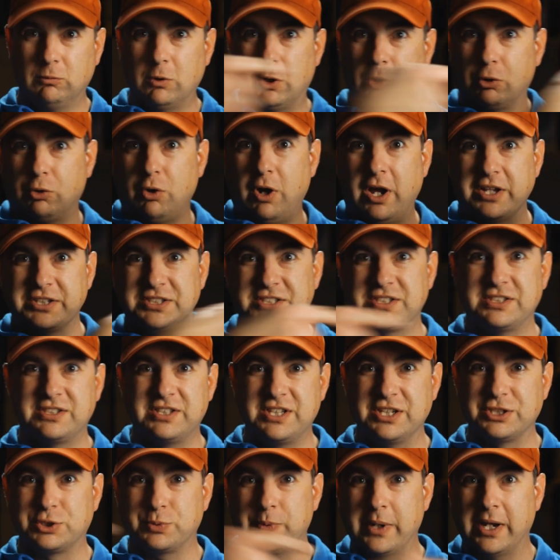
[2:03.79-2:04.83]
across
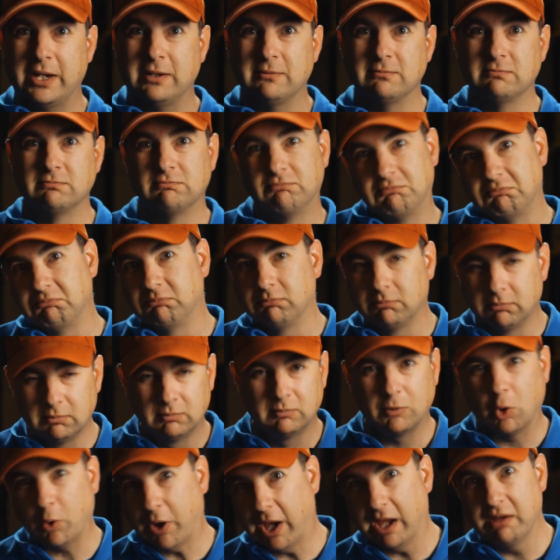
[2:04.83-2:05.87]
this way,
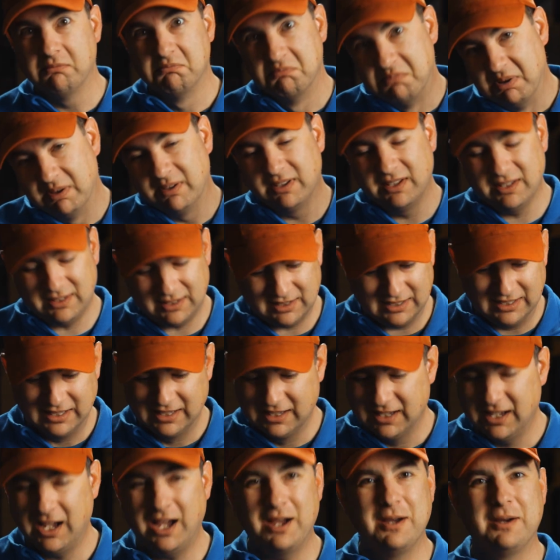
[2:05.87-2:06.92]
okay?
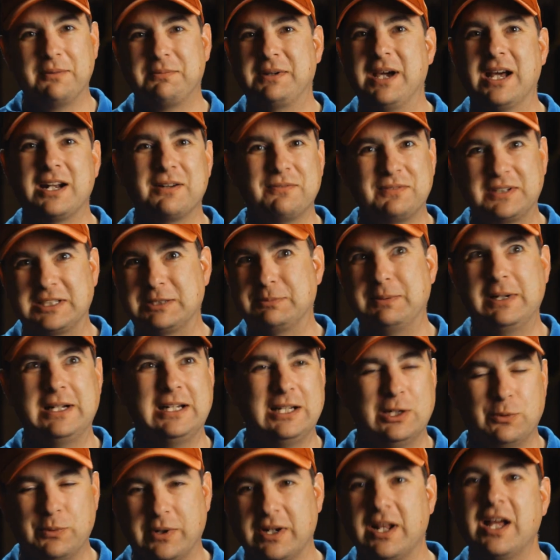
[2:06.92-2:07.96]
I'm kind of
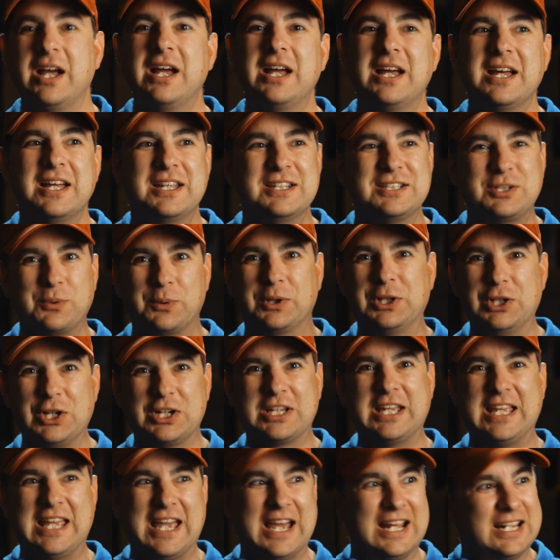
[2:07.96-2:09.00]
explaining it weird. So we're
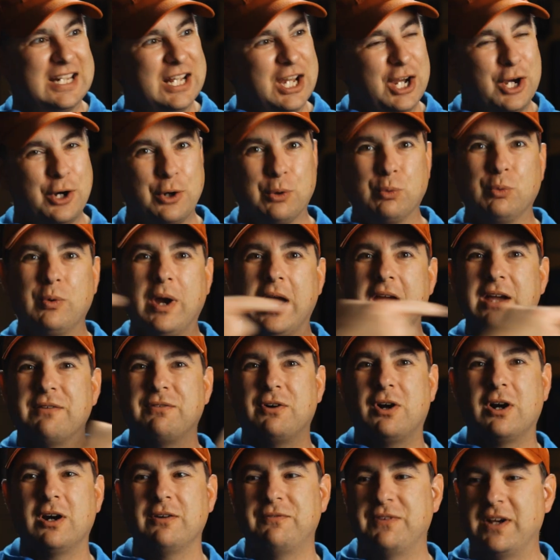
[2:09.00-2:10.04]
looking at array of
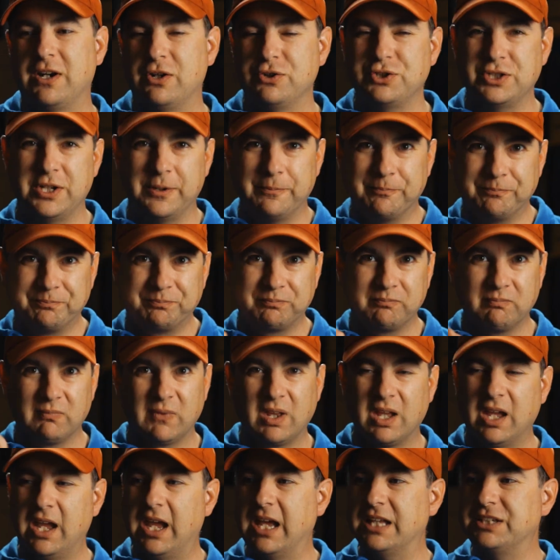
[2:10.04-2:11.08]
RF energy.
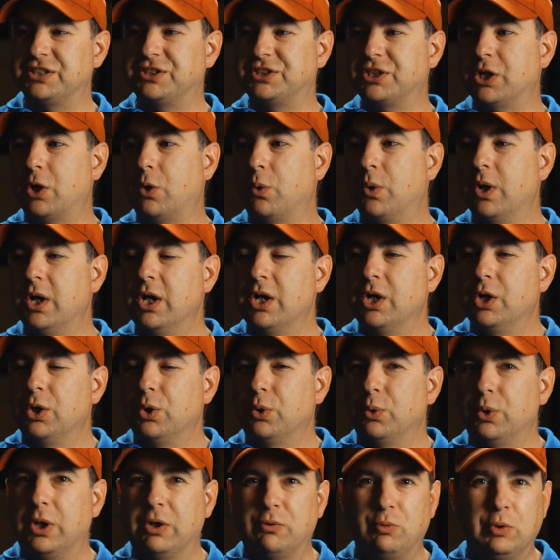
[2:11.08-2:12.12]
And so
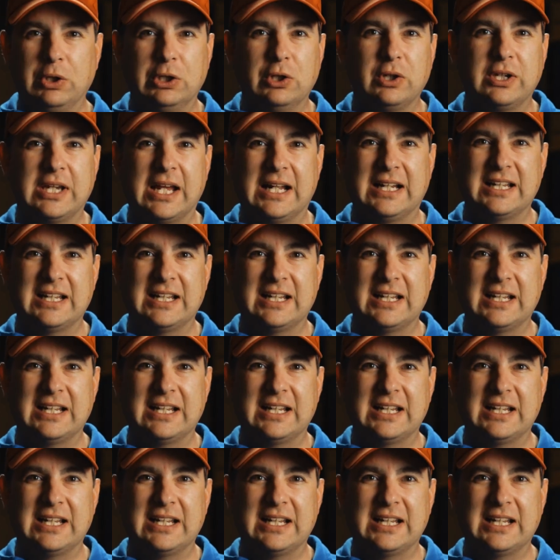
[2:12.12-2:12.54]
if we look